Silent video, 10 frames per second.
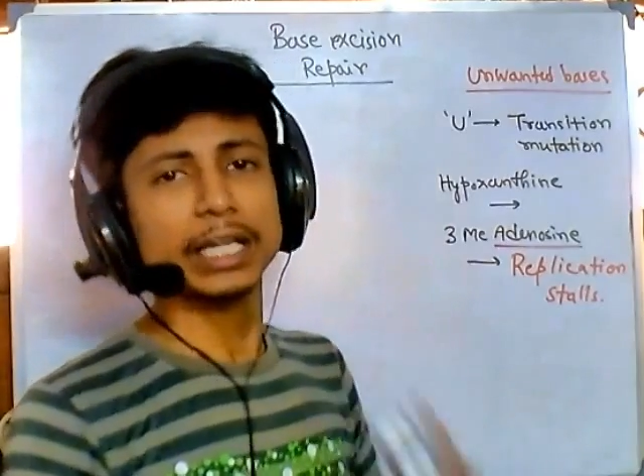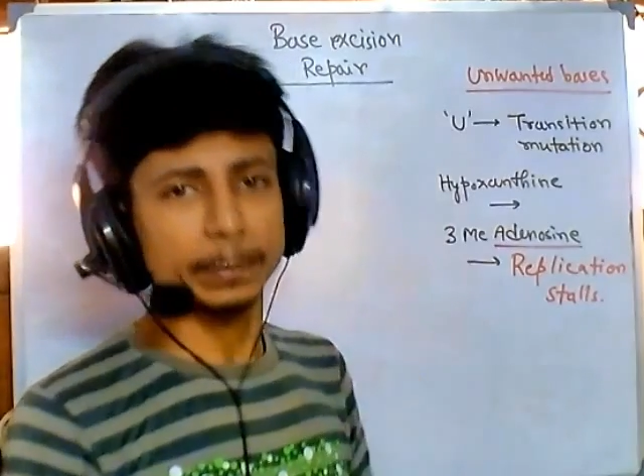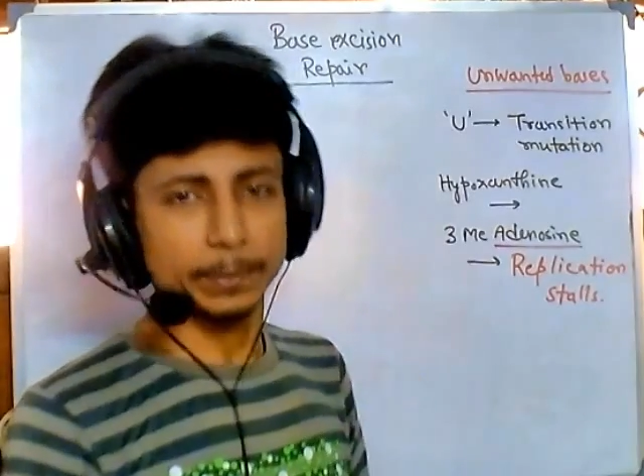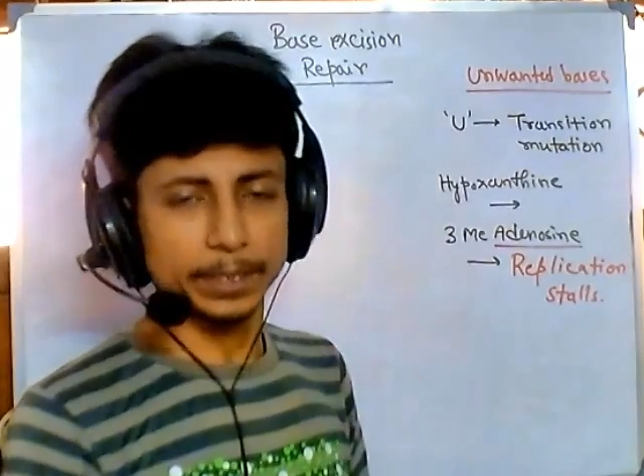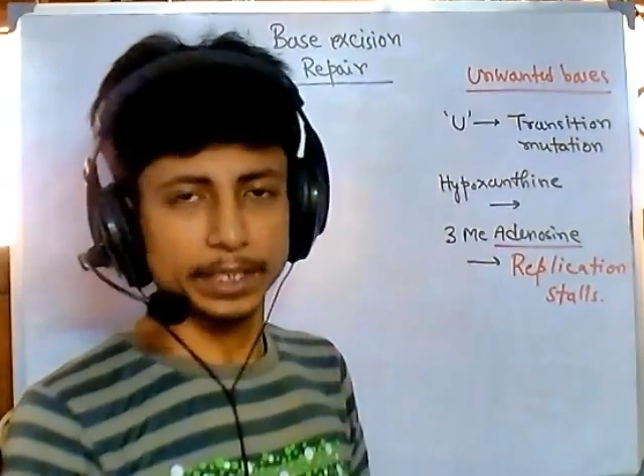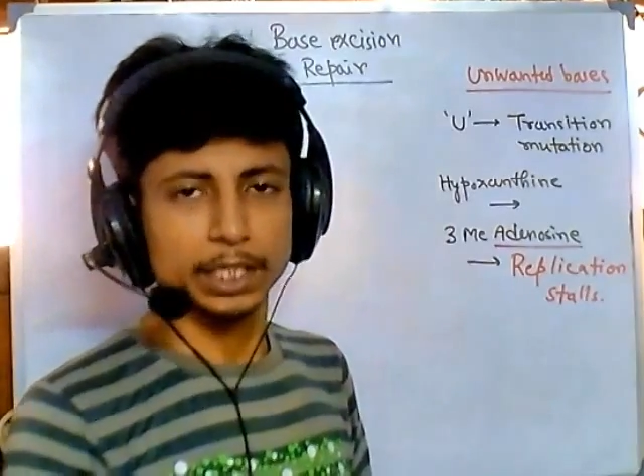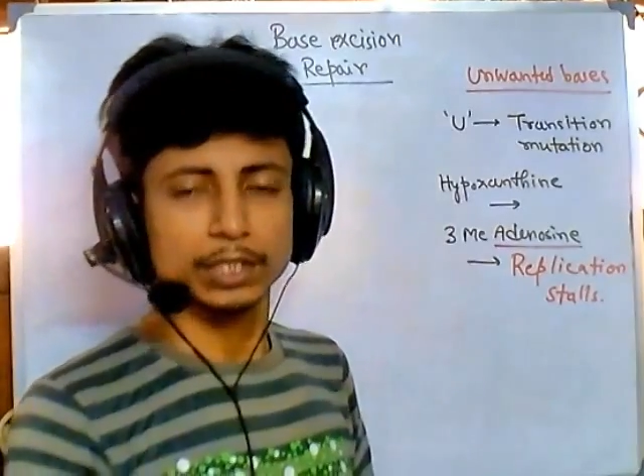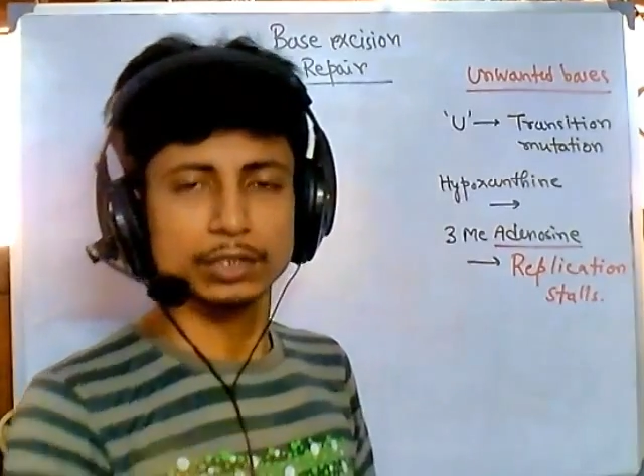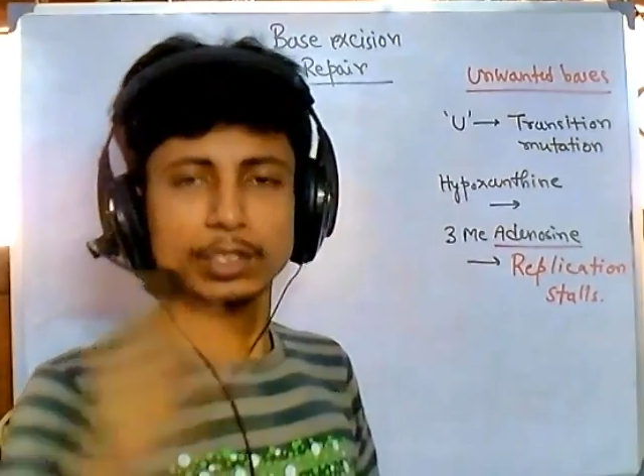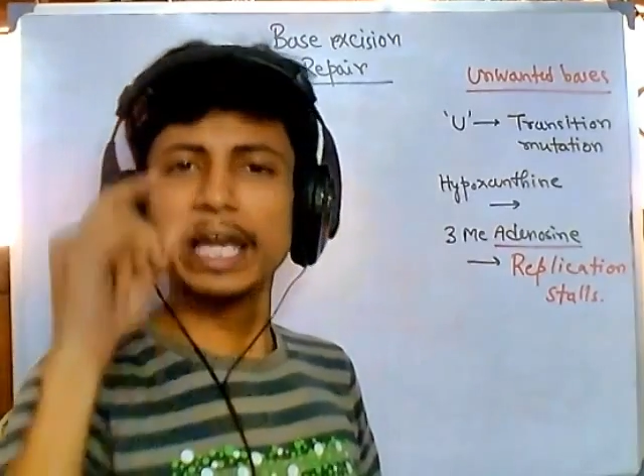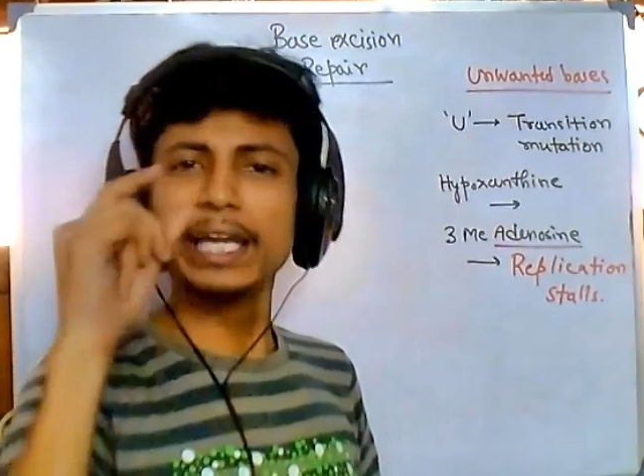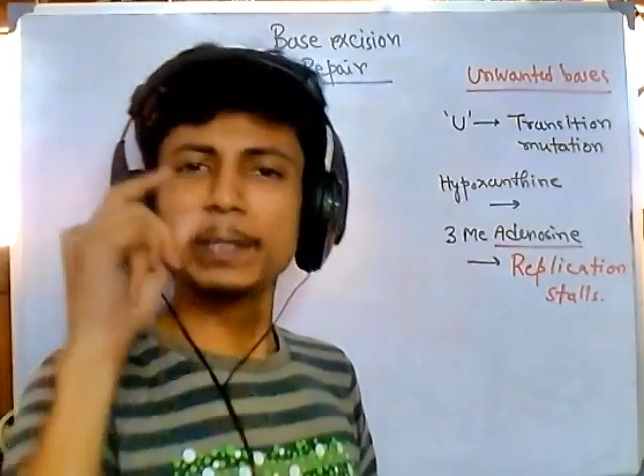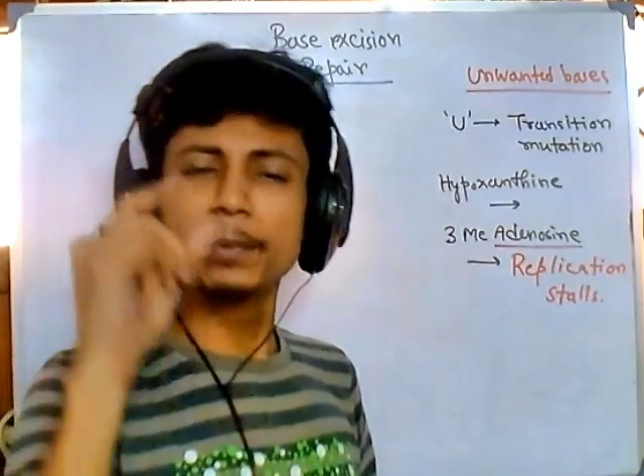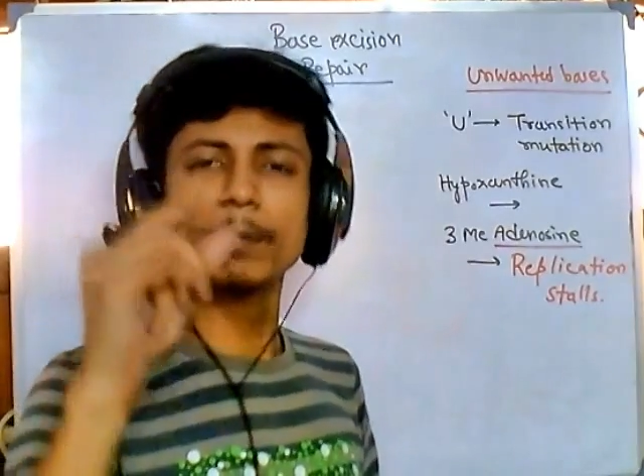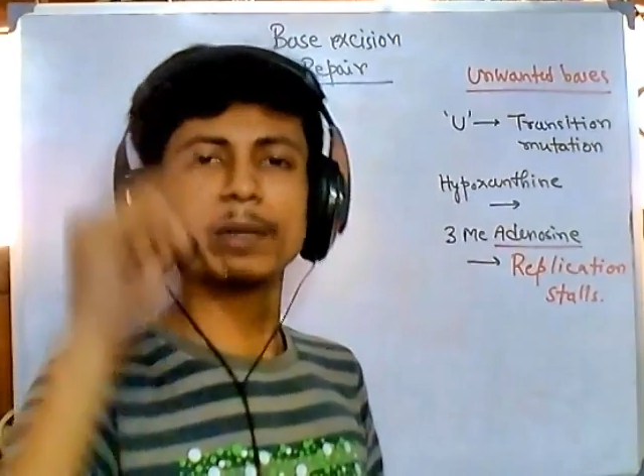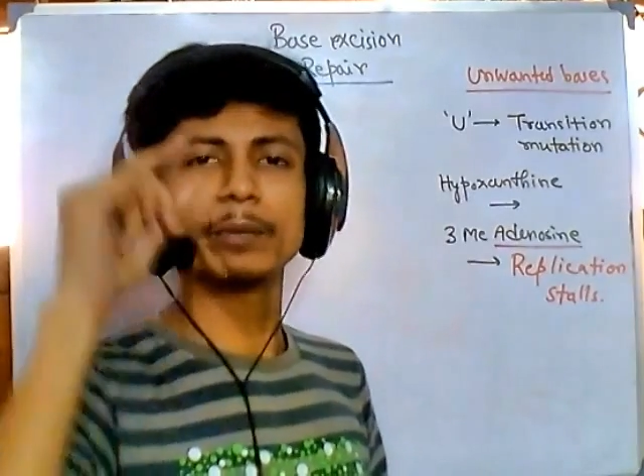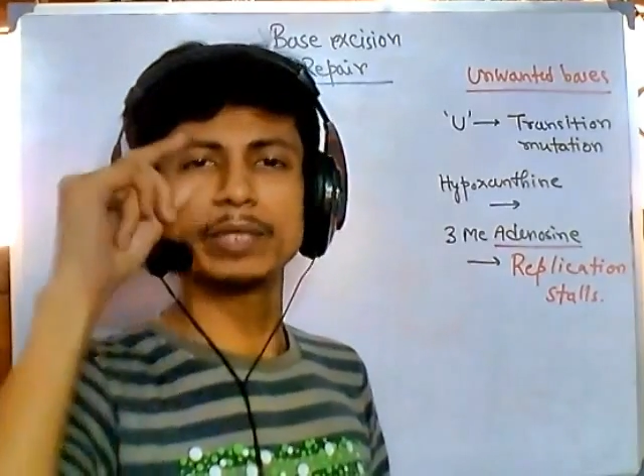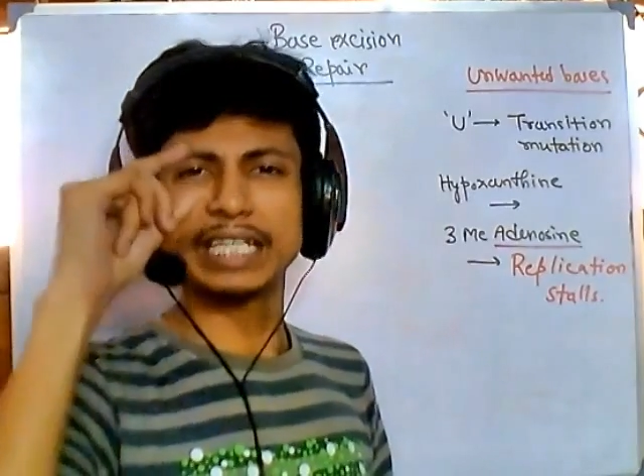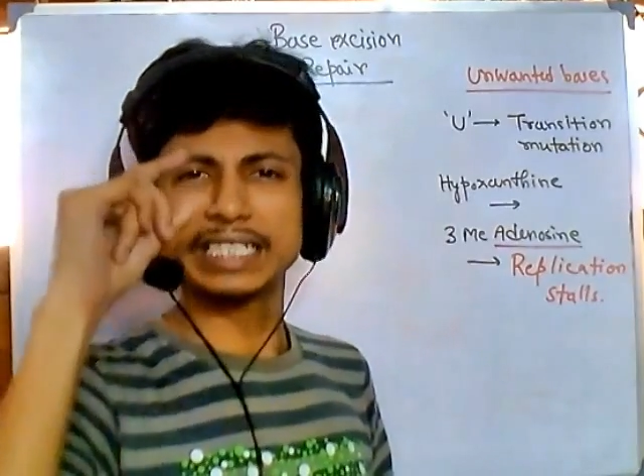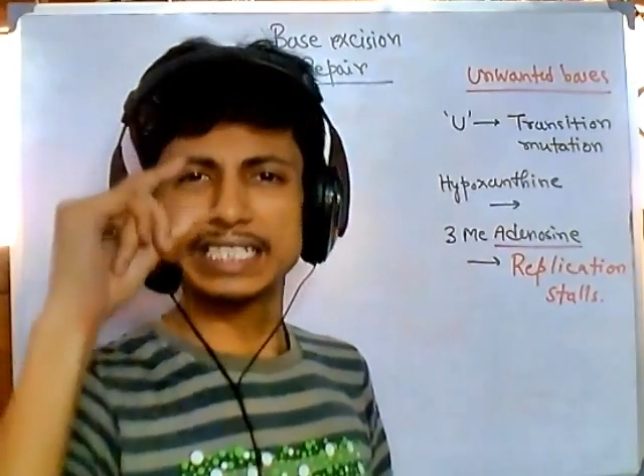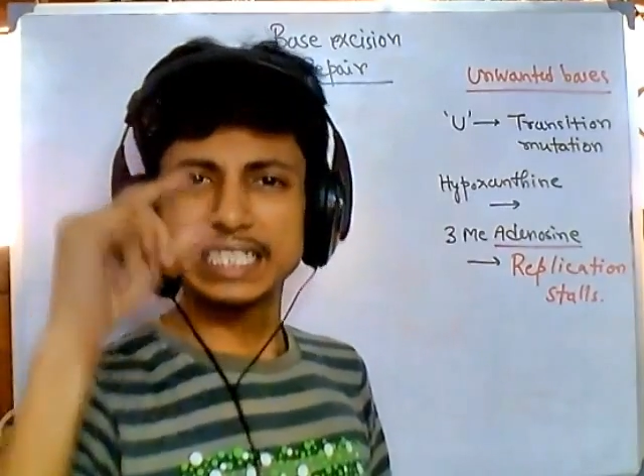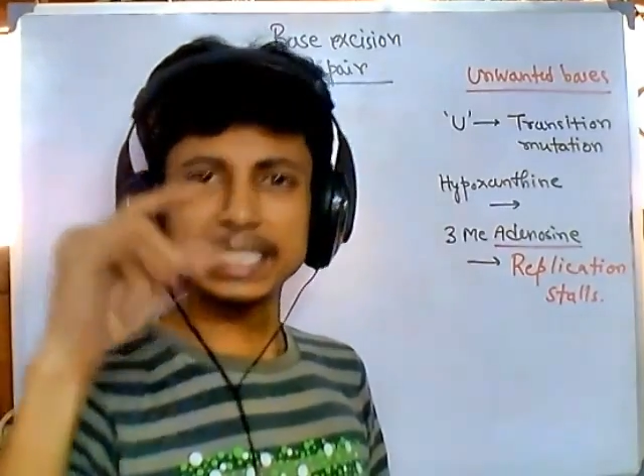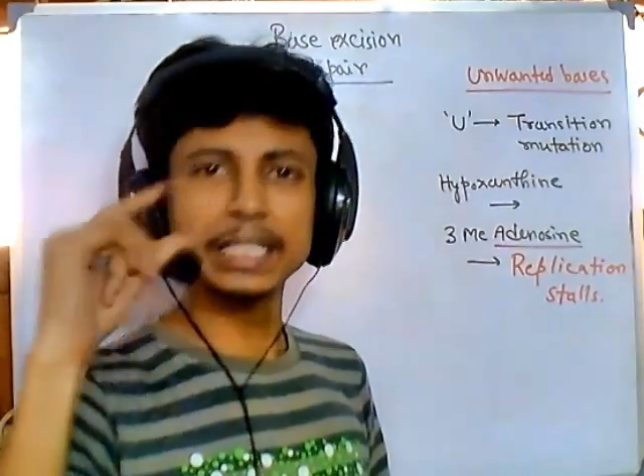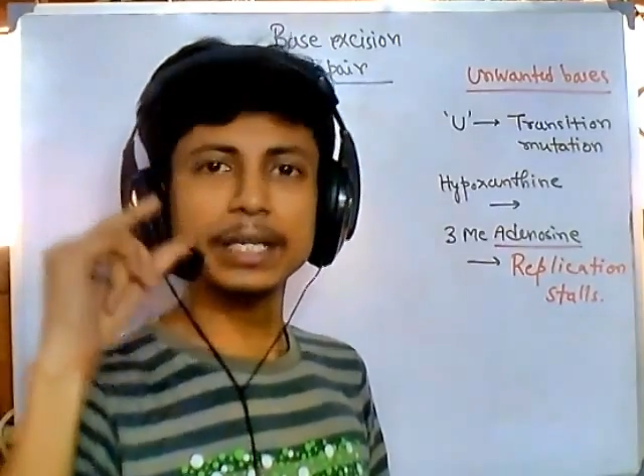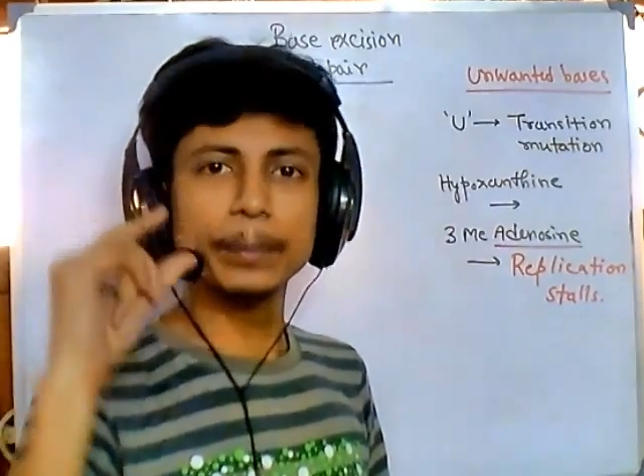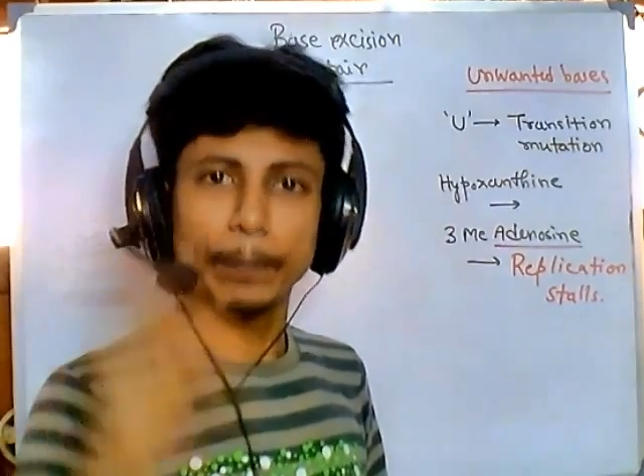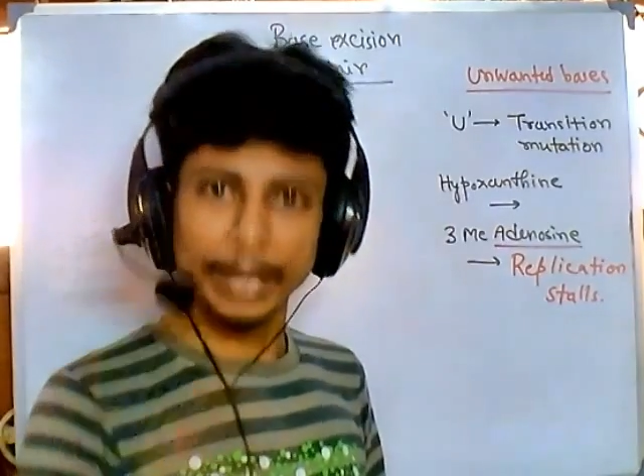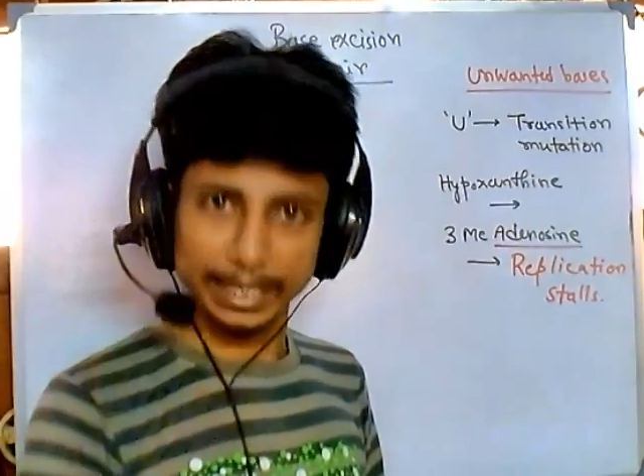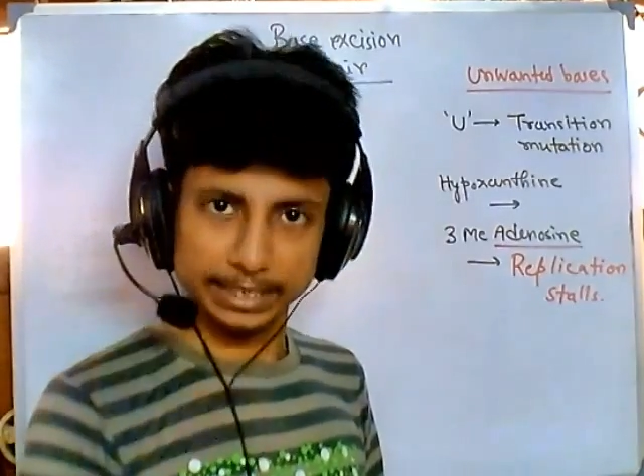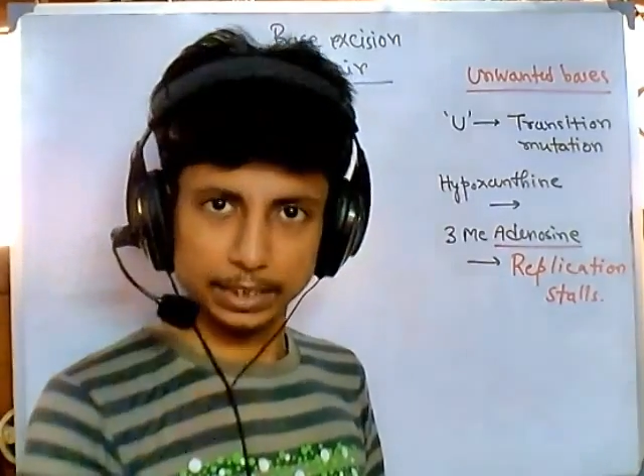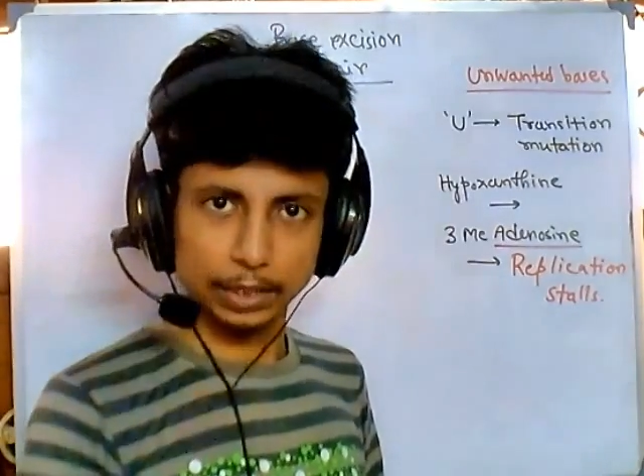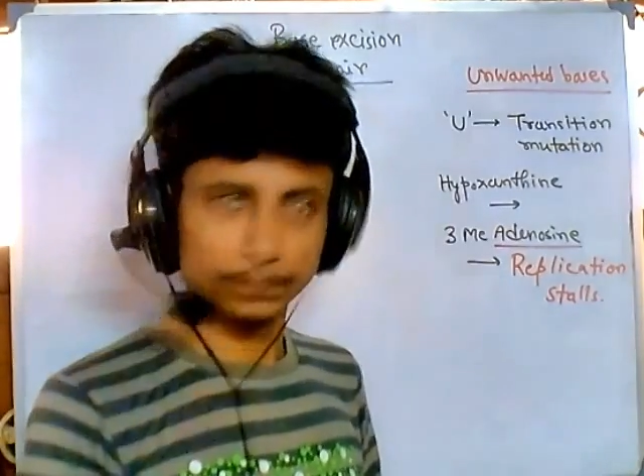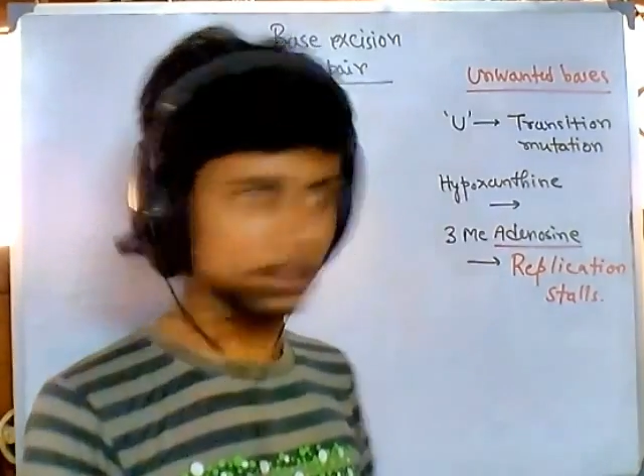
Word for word: repair so any problem with a single base of the